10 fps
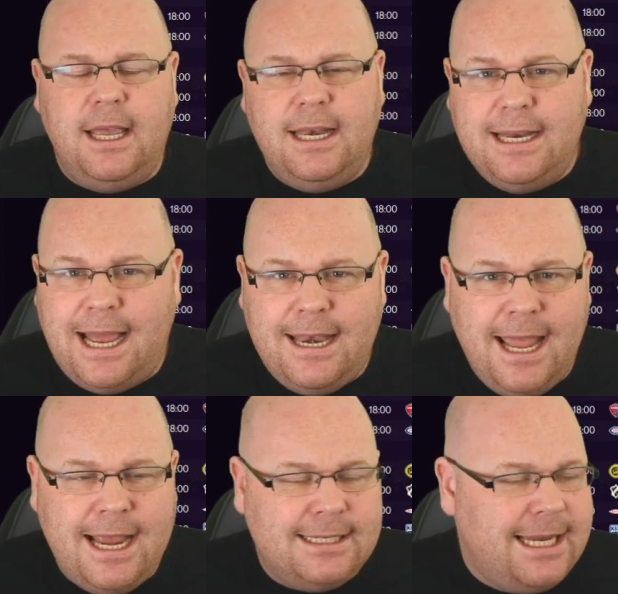And in our
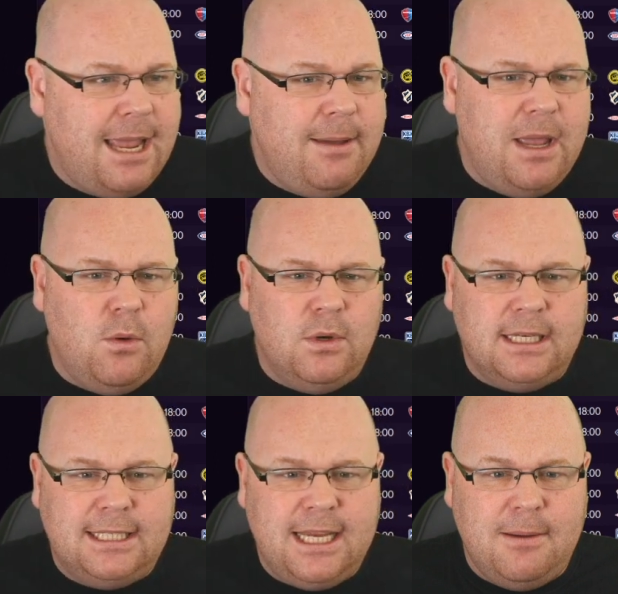next game, it was
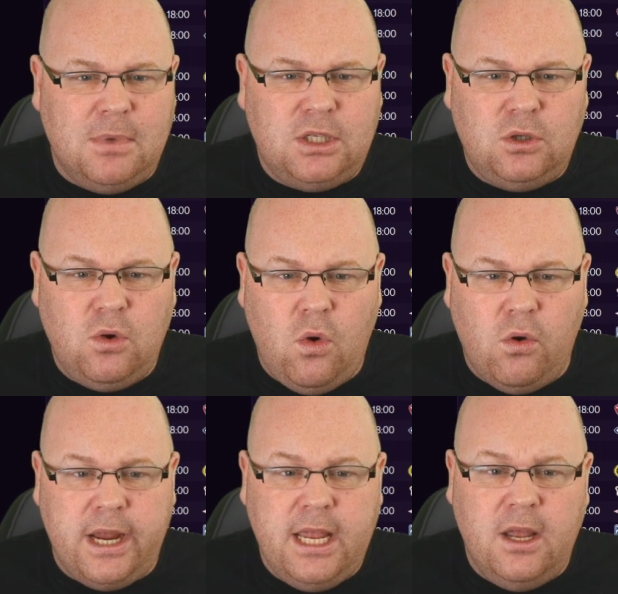a similar
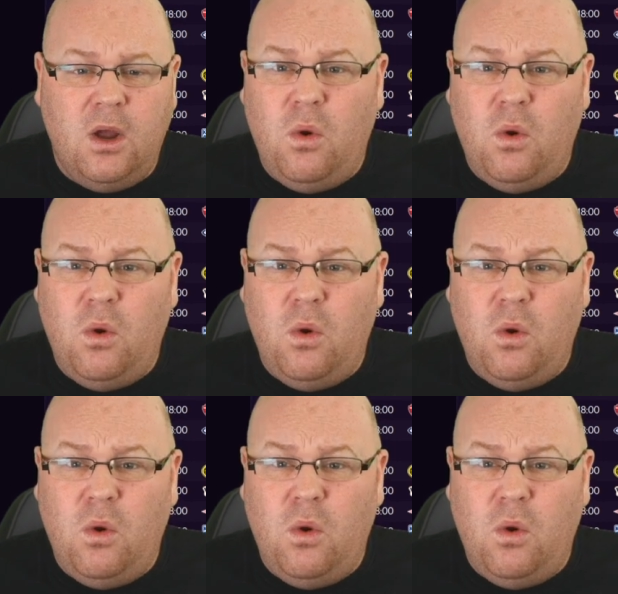story.